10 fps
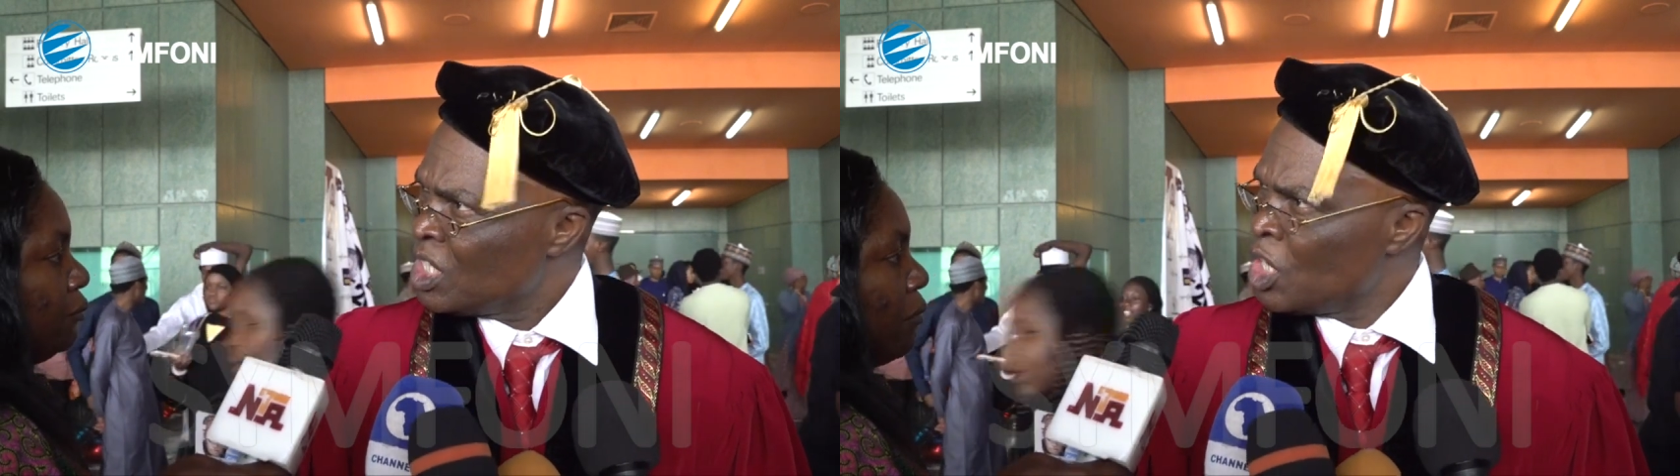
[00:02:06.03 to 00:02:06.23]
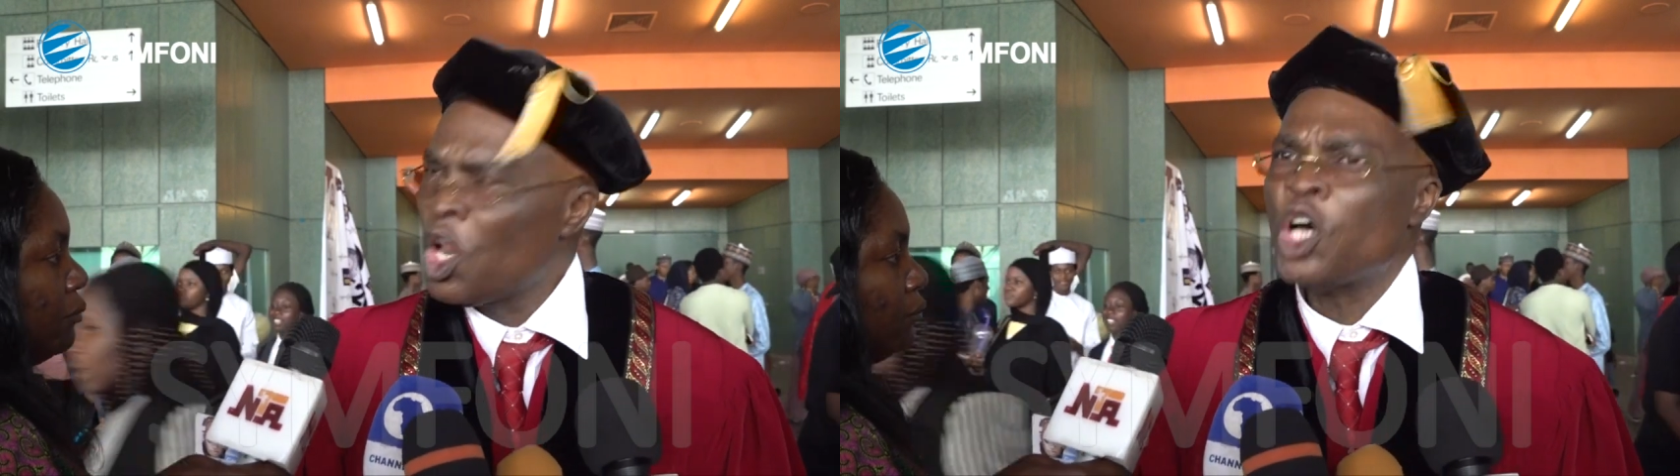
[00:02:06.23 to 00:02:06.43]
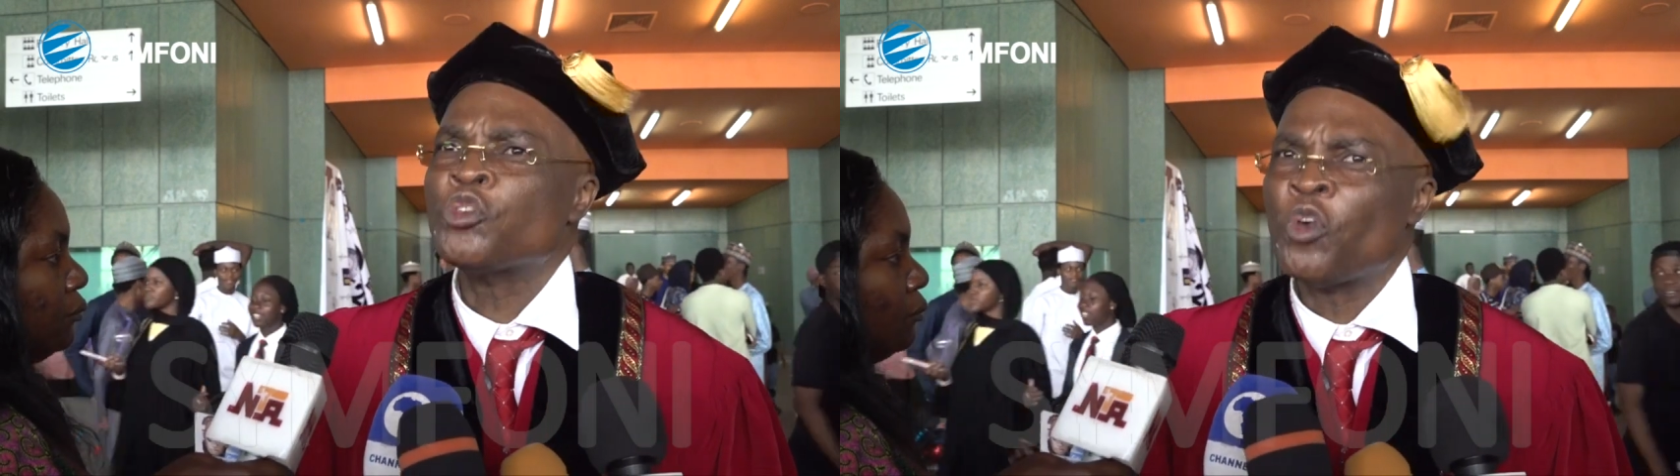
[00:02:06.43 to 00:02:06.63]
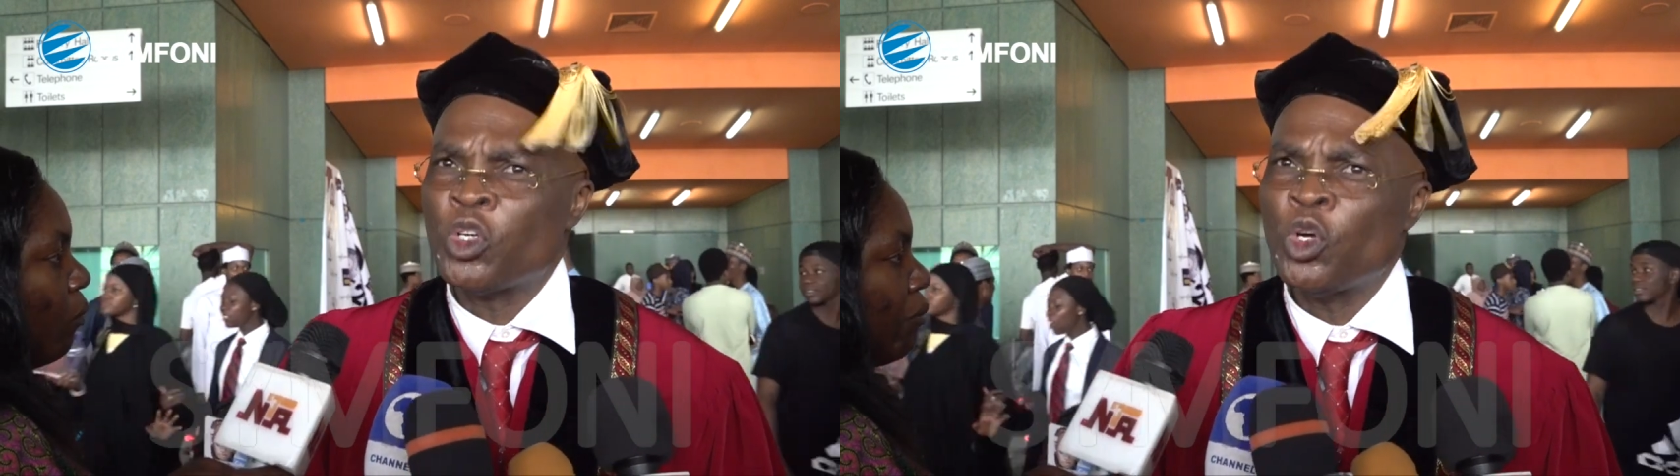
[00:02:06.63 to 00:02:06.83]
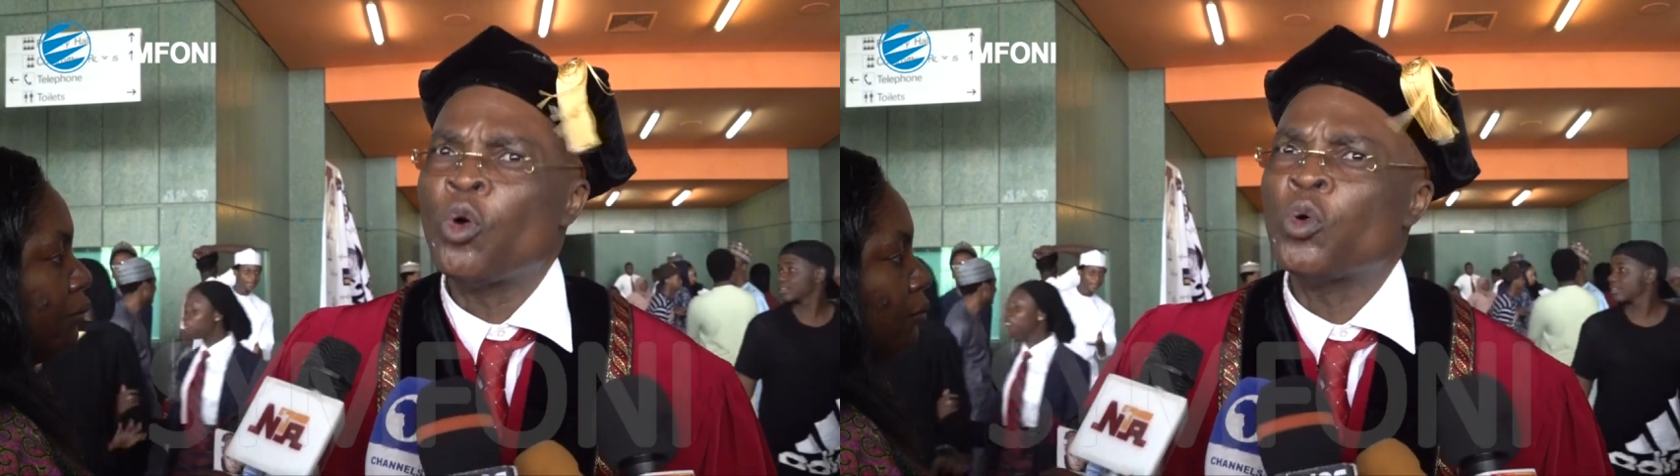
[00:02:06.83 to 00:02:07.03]
in
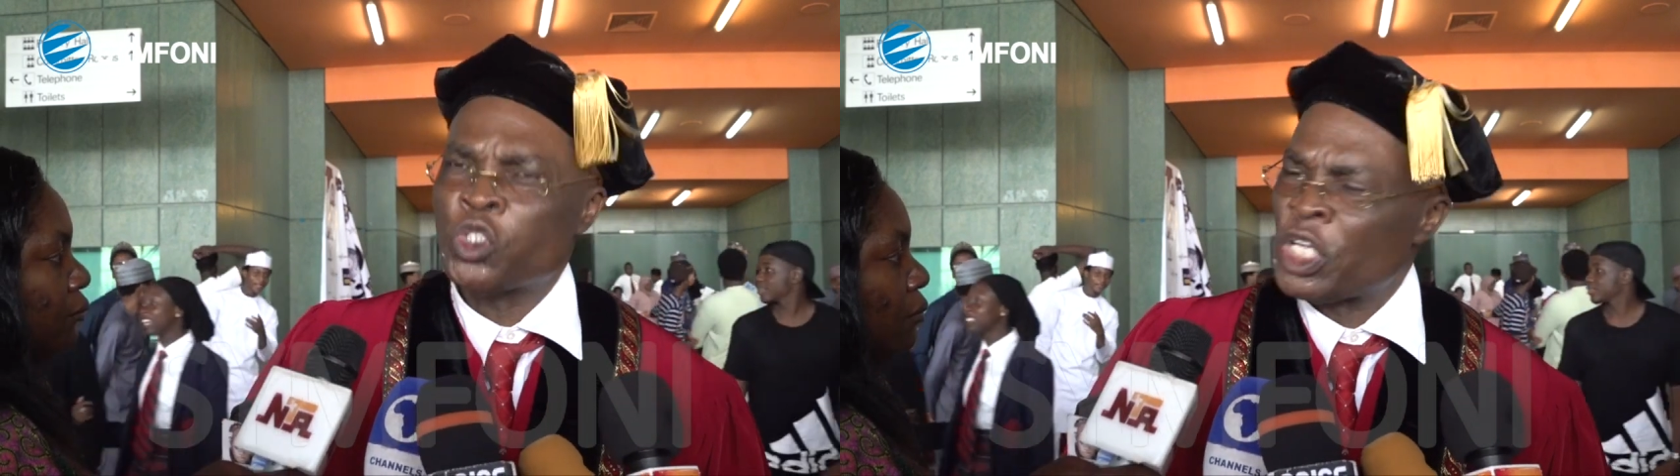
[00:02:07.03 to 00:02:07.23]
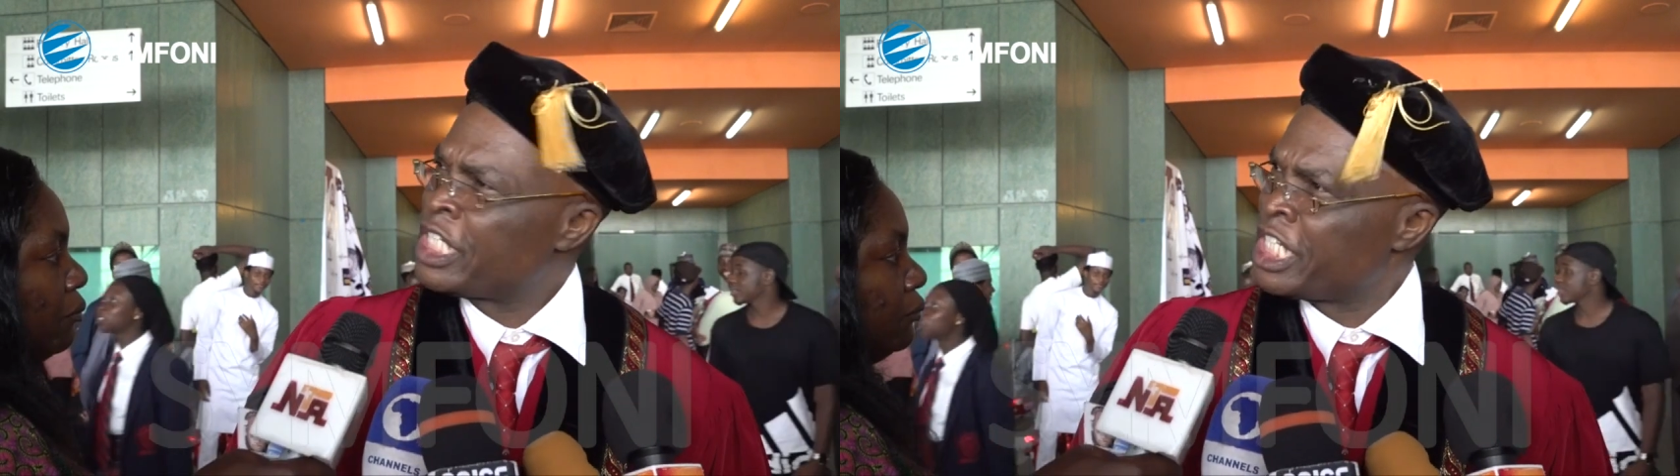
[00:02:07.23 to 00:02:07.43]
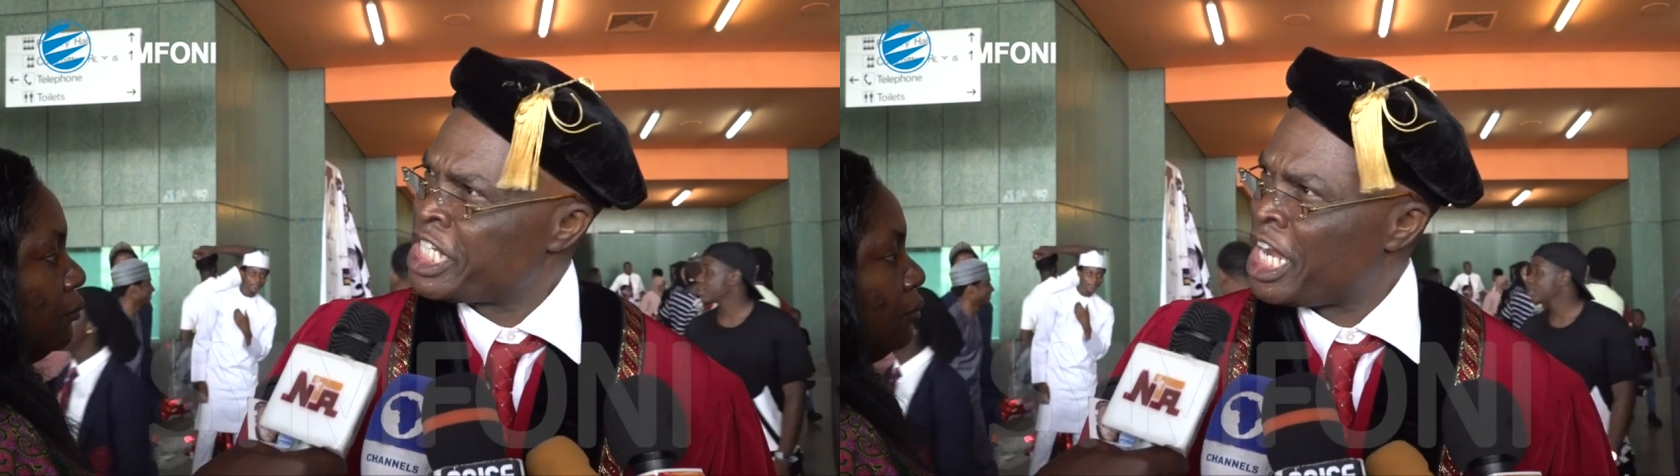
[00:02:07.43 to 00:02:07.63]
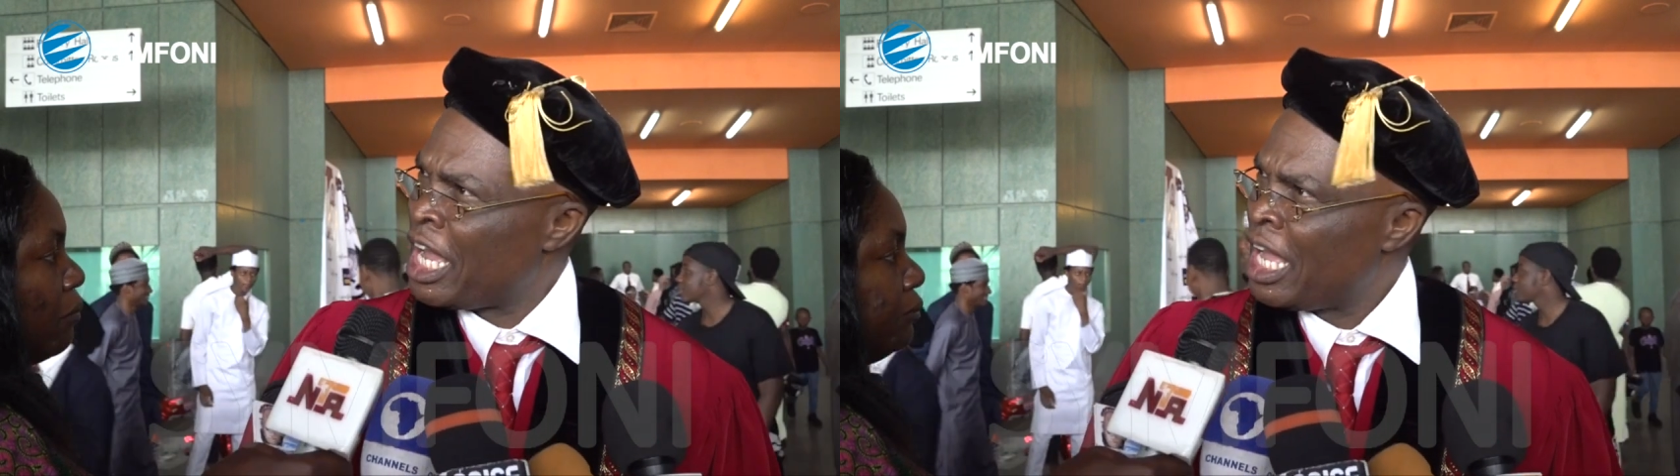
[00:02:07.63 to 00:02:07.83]
Oxford, the Ogun State teacher.